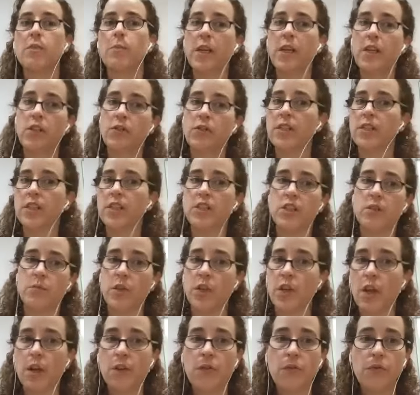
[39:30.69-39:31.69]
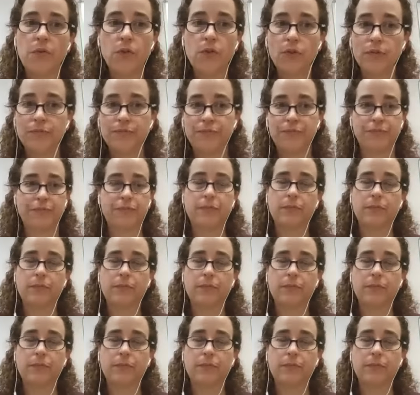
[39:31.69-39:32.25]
depending on the system you go for.